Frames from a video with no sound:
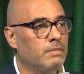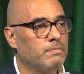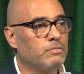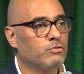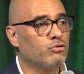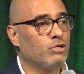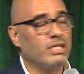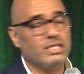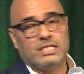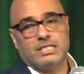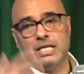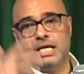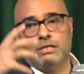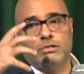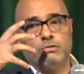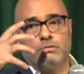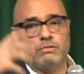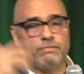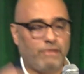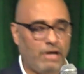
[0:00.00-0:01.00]
trends that
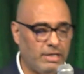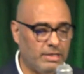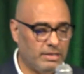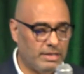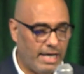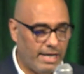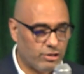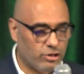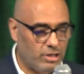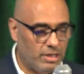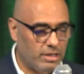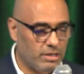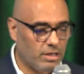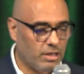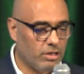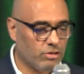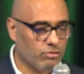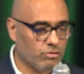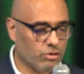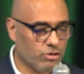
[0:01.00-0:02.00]
you'll find actually in the
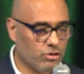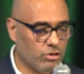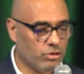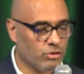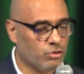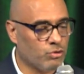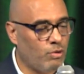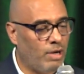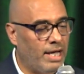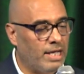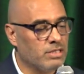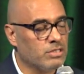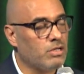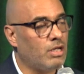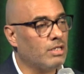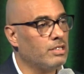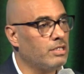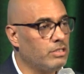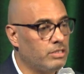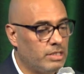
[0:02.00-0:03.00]
literature. So
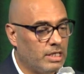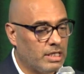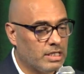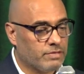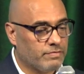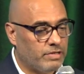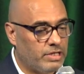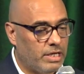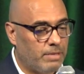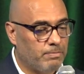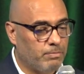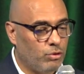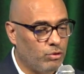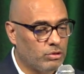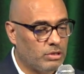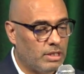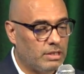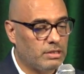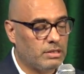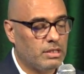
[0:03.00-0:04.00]
hands-on learning is very
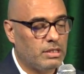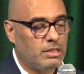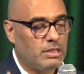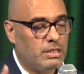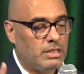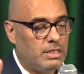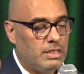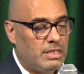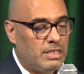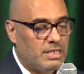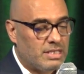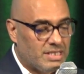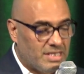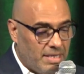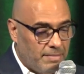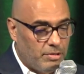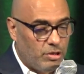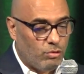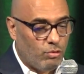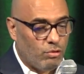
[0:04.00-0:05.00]
important.
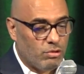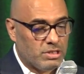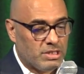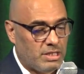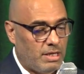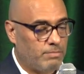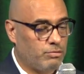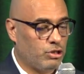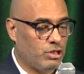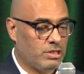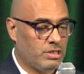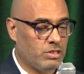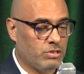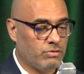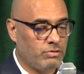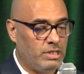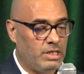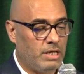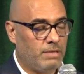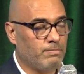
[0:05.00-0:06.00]
STEM in all subjects is
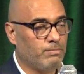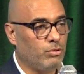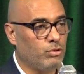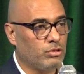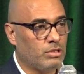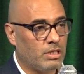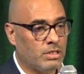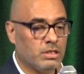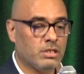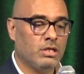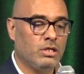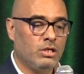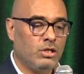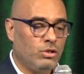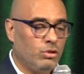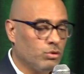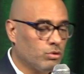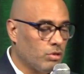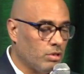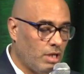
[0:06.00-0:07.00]
really important.
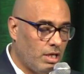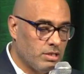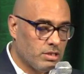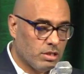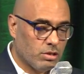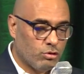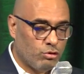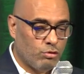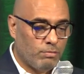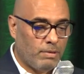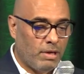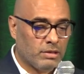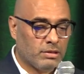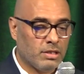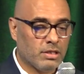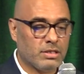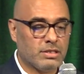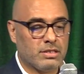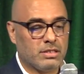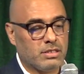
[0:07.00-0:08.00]
Utilizing
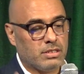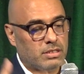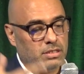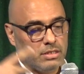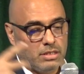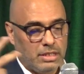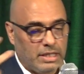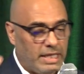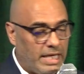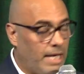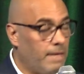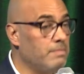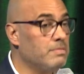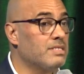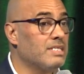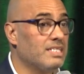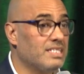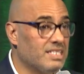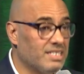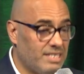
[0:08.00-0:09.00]
robotics,
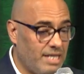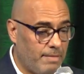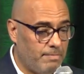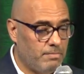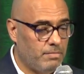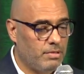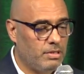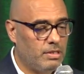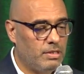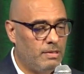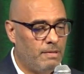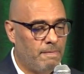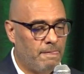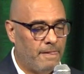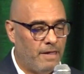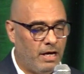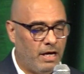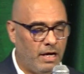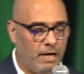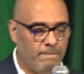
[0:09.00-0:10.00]
games in STEM.
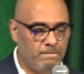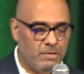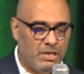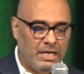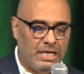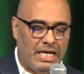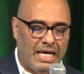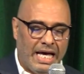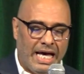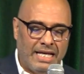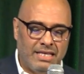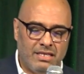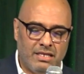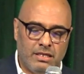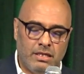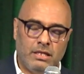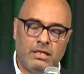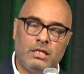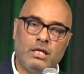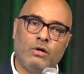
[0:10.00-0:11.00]
And
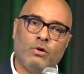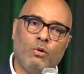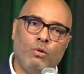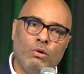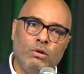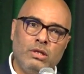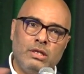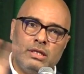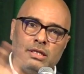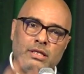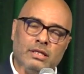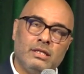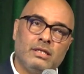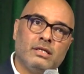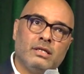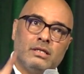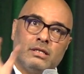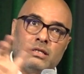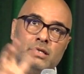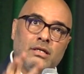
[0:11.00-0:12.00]
they all
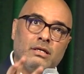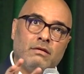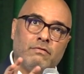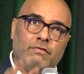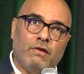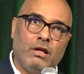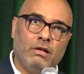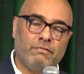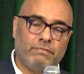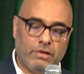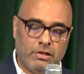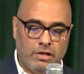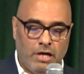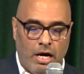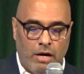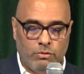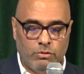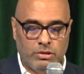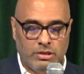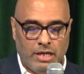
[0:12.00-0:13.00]
evolve
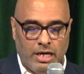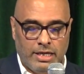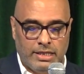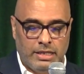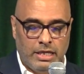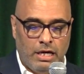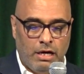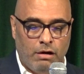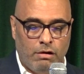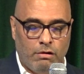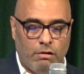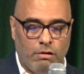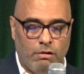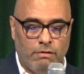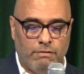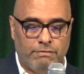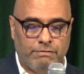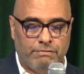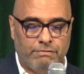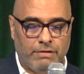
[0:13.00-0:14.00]
around the idea
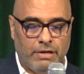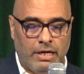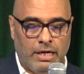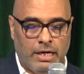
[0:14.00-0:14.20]
of